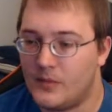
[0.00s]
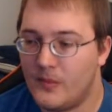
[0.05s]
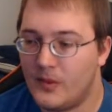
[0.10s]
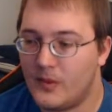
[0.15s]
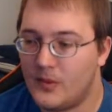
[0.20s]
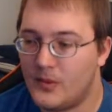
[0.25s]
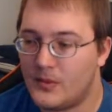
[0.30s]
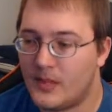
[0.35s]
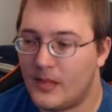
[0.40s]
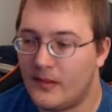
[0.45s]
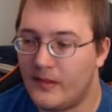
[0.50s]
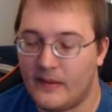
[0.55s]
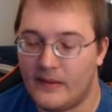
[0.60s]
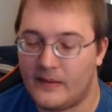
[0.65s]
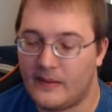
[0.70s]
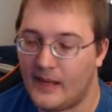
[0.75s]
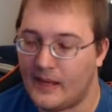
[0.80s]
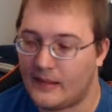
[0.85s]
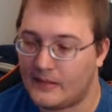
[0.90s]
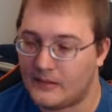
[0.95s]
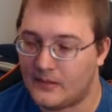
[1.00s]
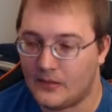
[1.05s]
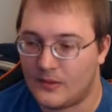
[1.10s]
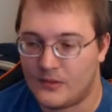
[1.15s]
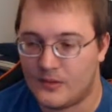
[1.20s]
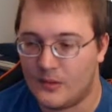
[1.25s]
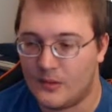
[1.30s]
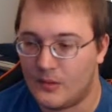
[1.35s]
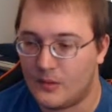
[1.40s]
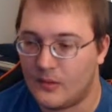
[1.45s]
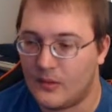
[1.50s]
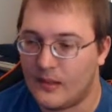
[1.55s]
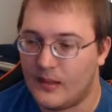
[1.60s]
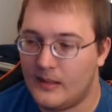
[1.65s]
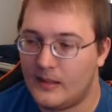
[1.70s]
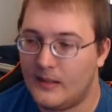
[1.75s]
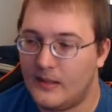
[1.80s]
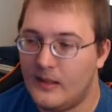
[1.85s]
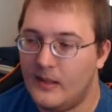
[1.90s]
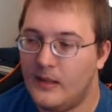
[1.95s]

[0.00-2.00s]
modes, I think that's also great.